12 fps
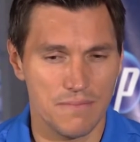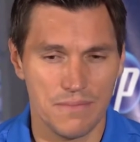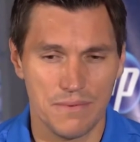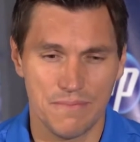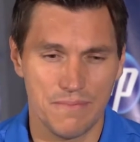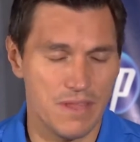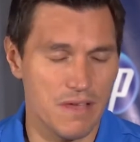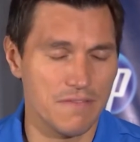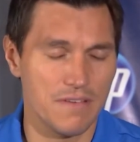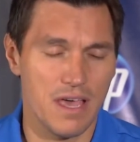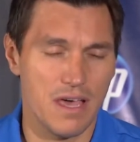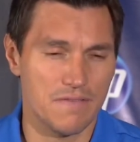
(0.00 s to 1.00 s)
you
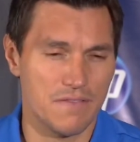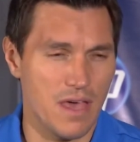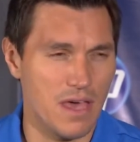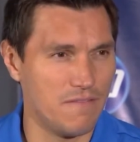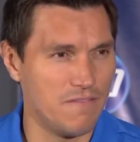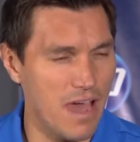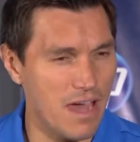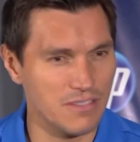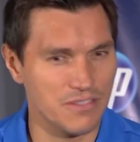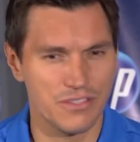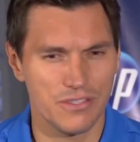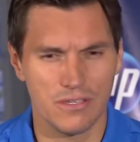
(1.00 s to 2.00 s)
definitely have to have
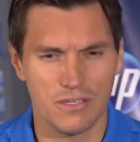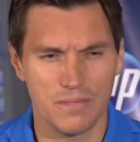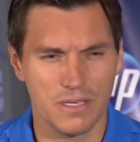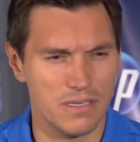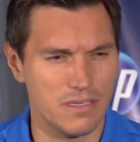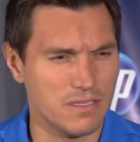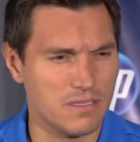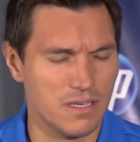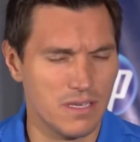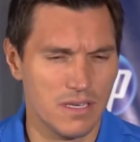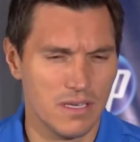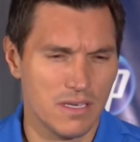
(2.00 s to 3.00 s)
values, you know, because
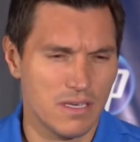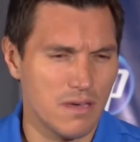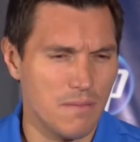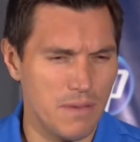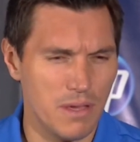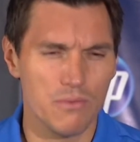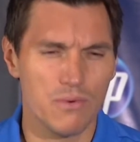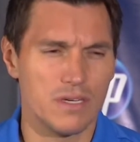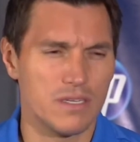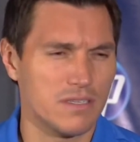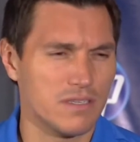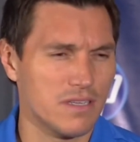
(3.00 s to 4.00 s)
a big
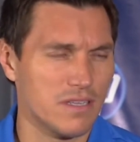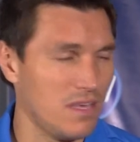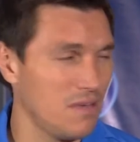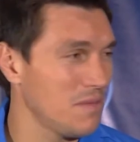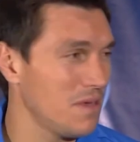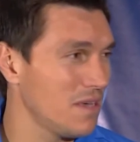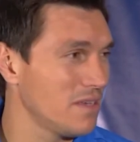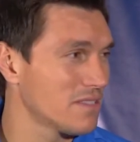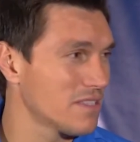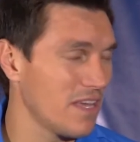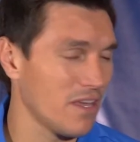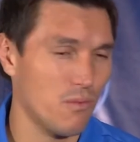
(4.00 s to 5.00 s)
one in the NBA
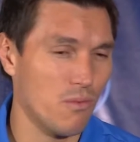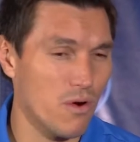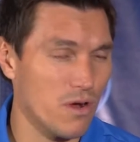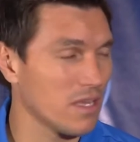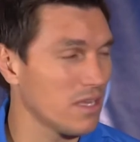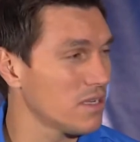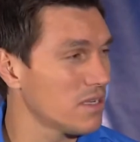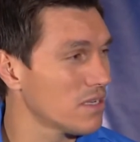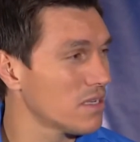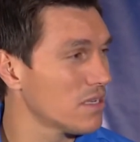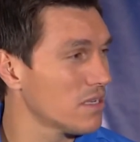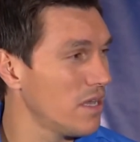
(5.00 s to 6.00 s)
is like working
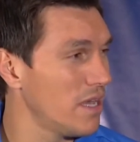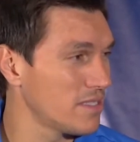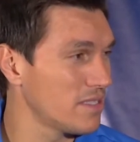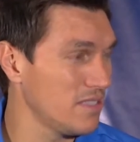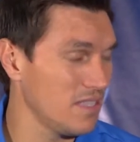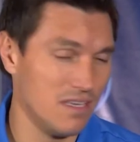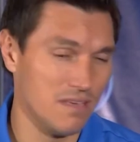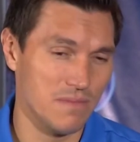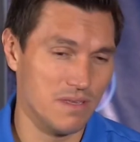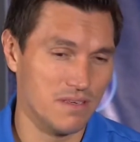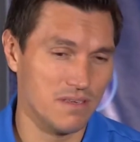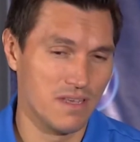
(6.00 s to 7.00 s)
as a team,
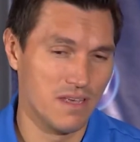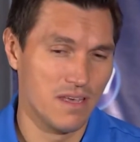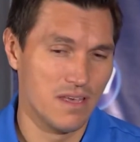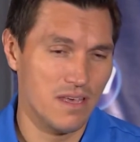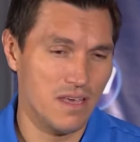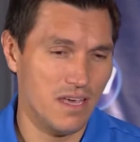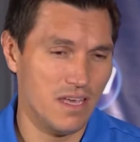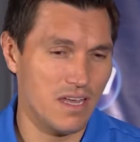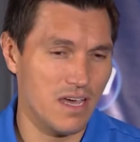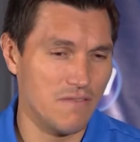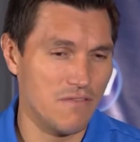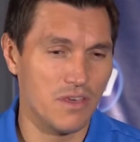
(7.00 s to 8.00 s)
and
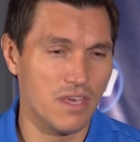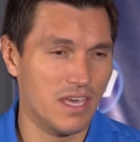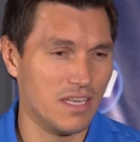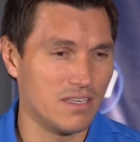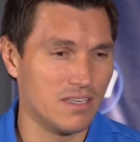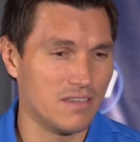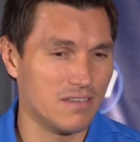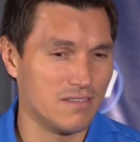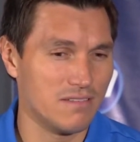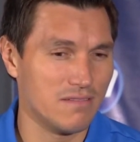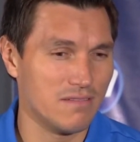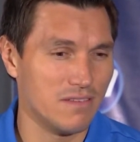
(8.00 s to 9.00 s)
if you can't
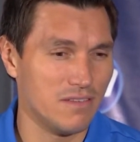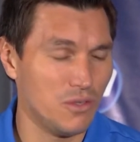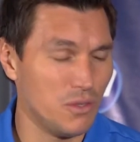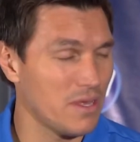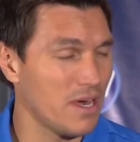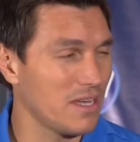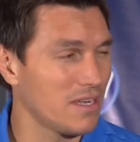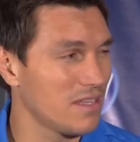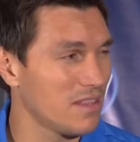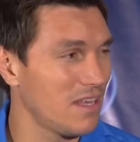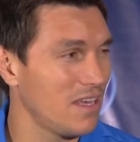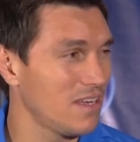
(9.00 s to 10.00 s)
do
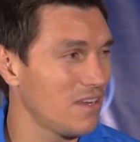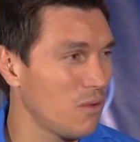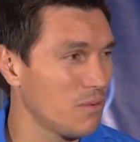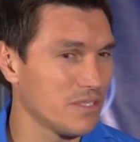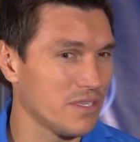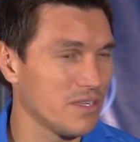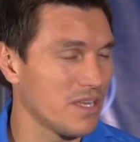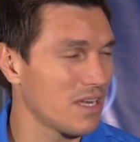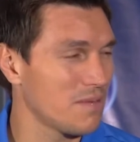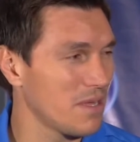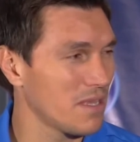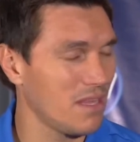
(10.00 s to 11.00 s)
that, then obviously you're not
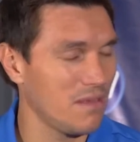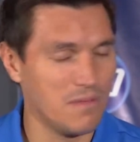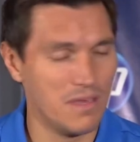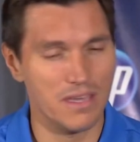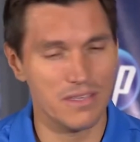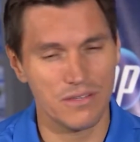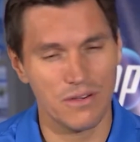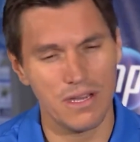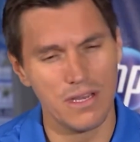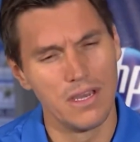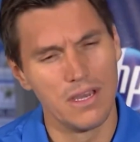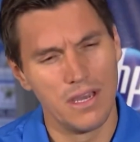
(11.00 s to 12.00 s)
going to make the NBA. So